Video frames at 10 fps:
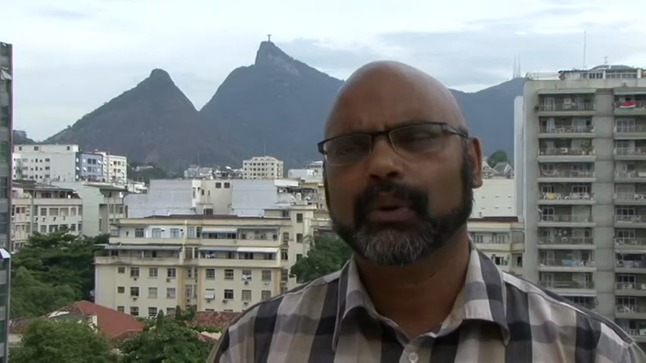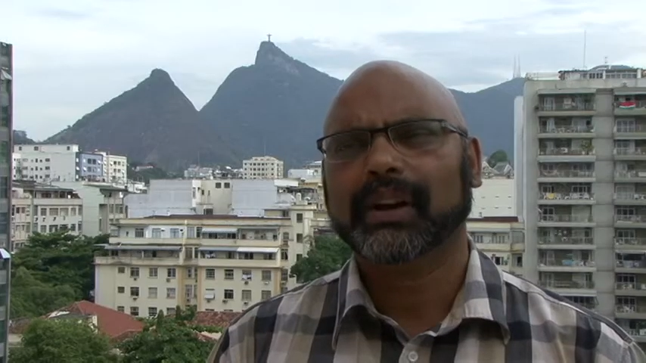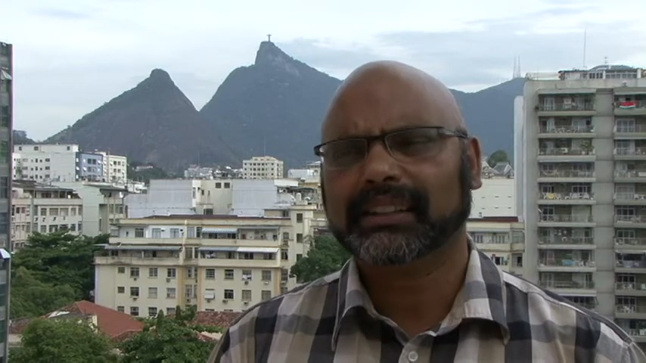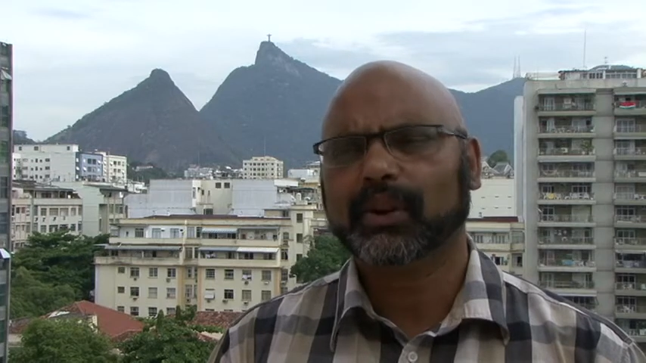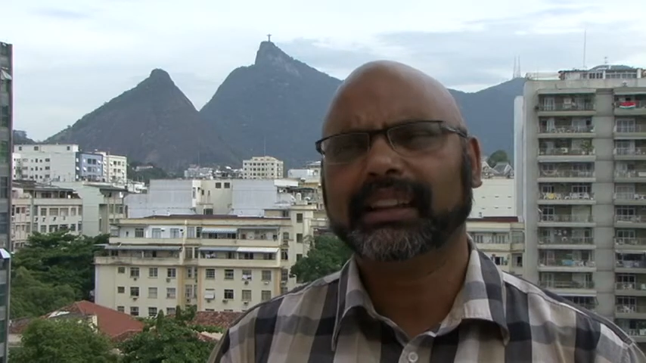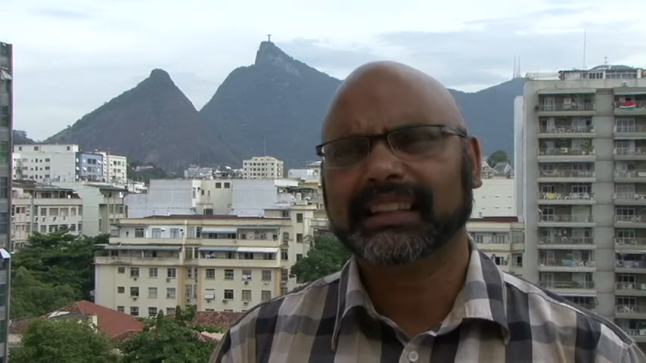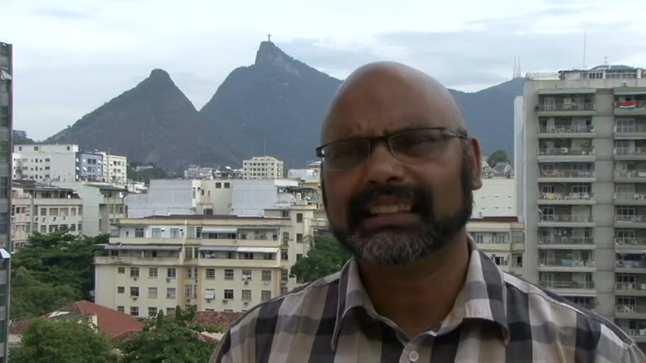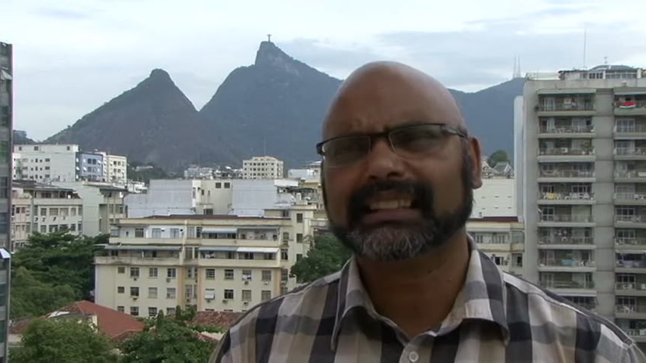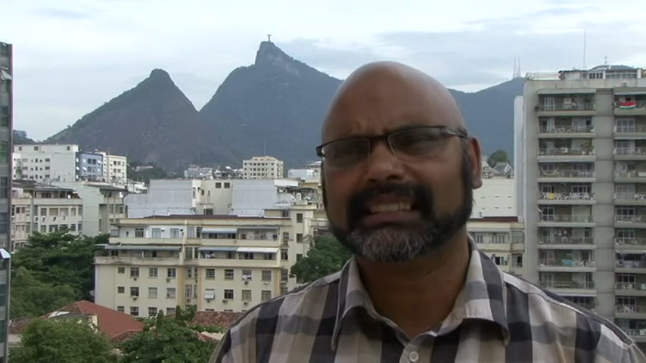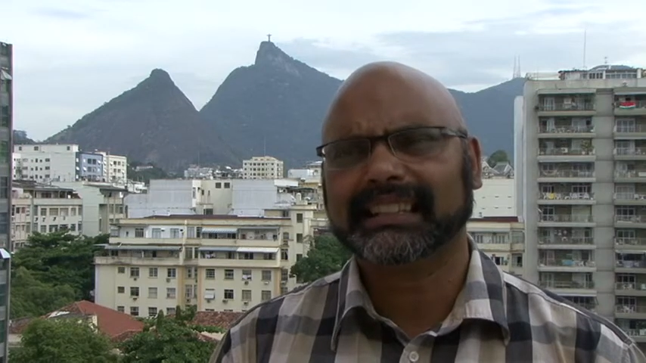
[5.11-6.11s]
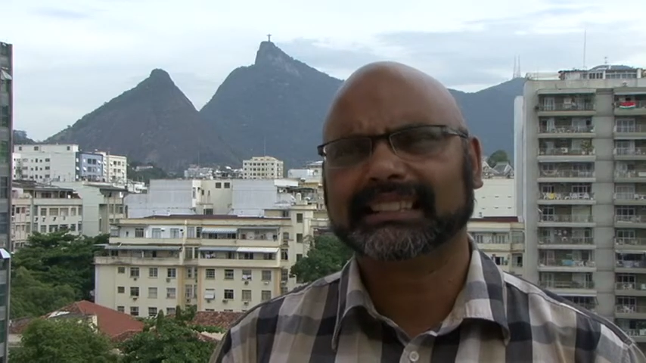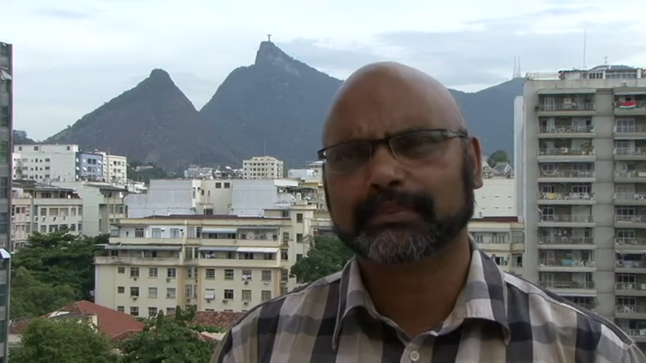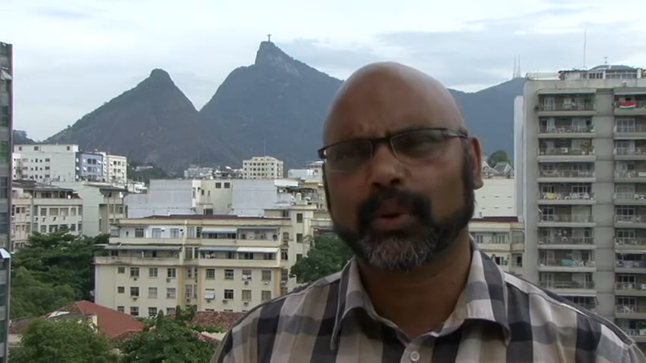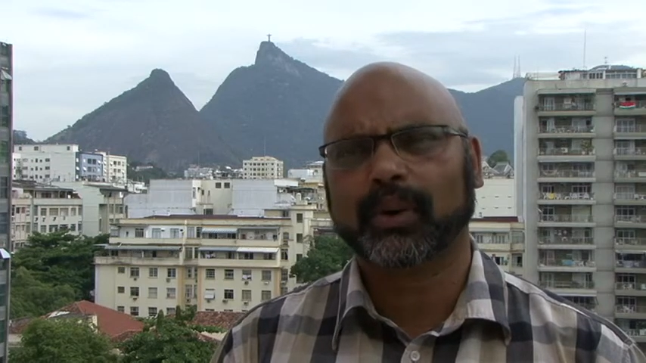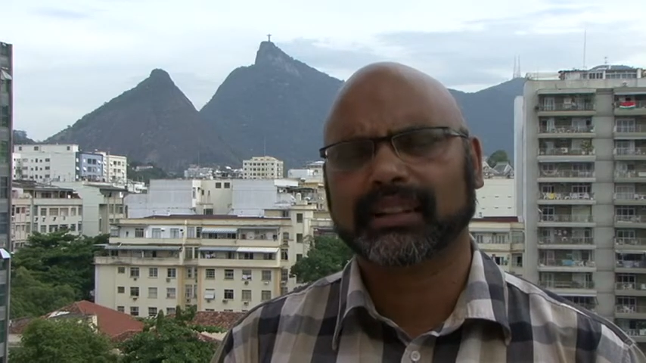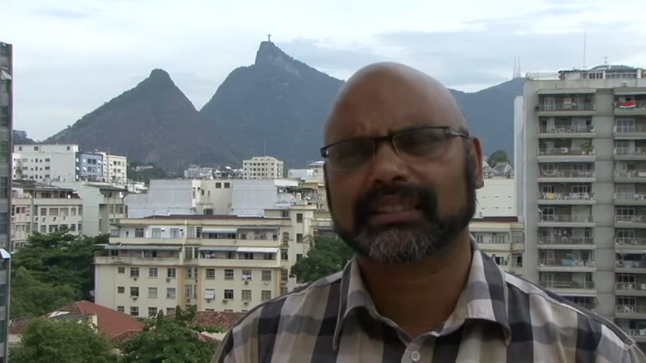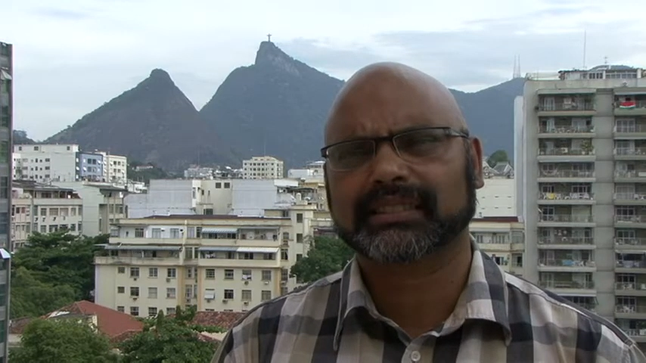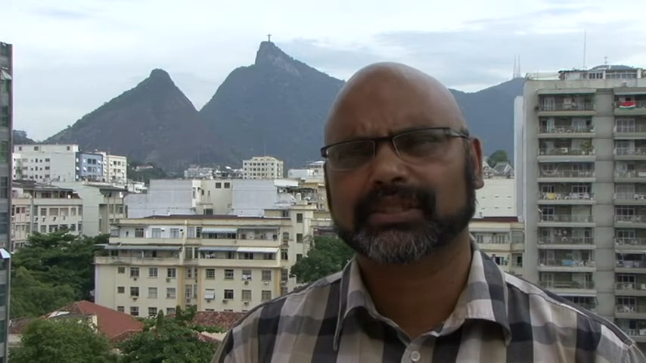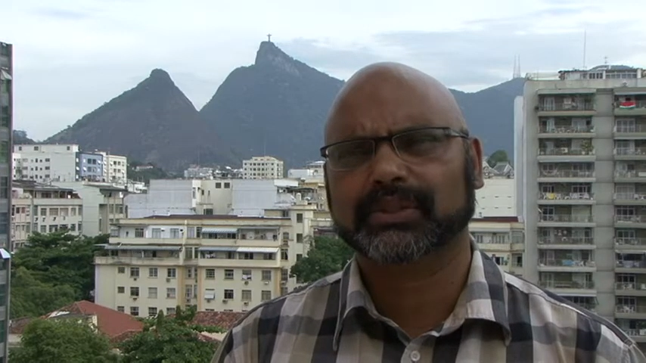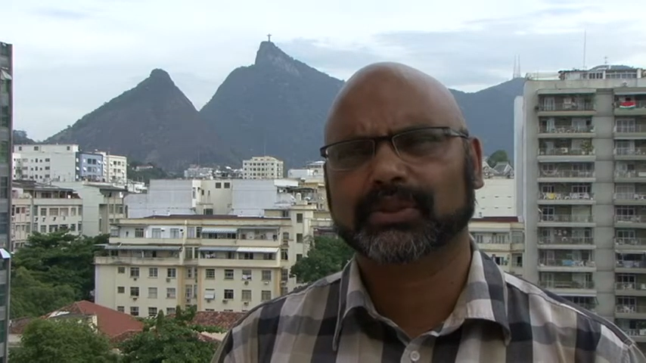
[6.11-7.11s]
Well, no, I think that it's important
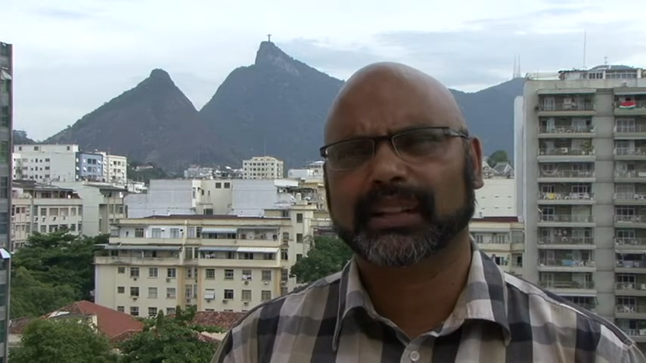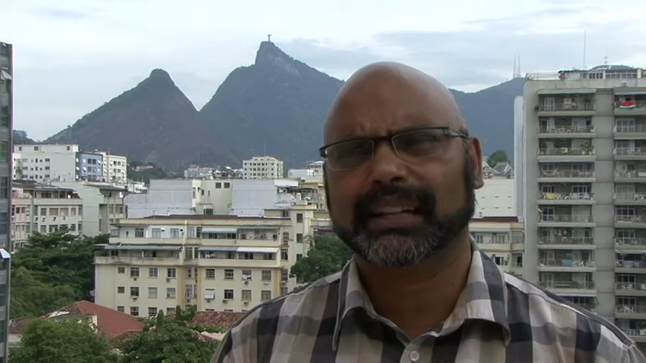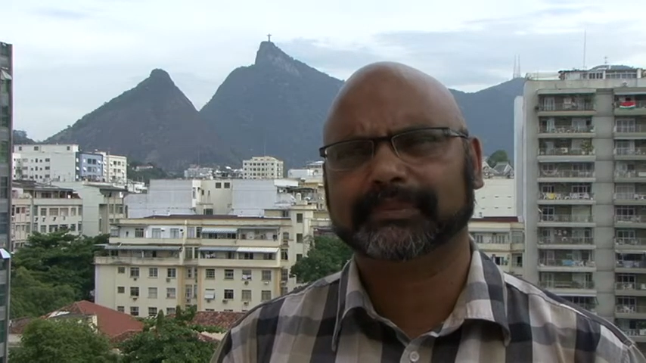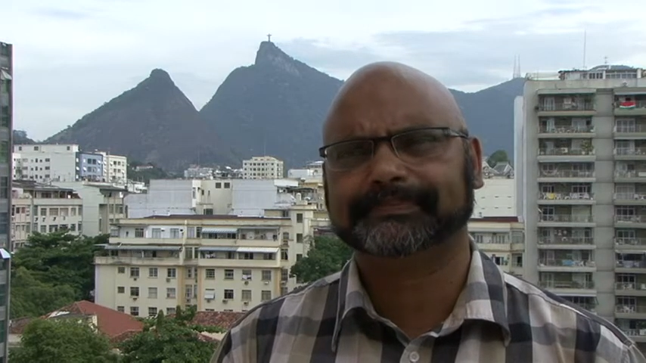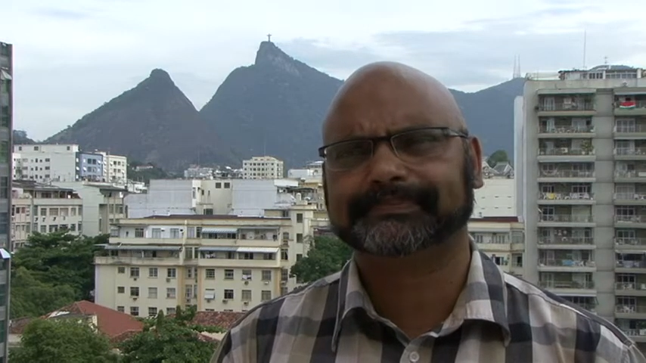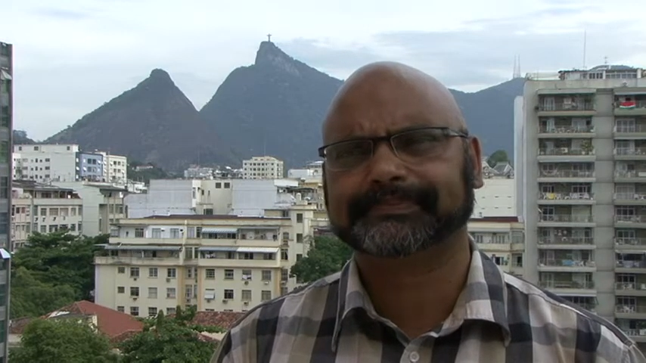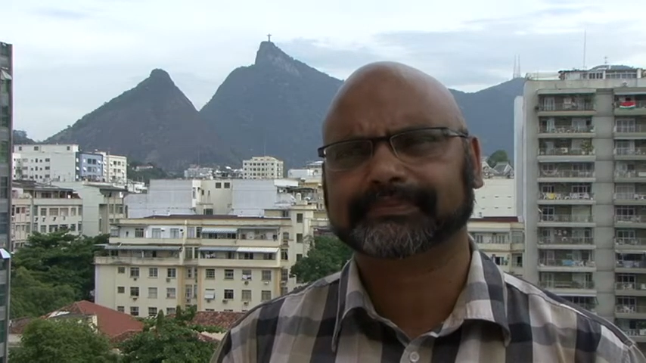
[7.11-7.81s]
to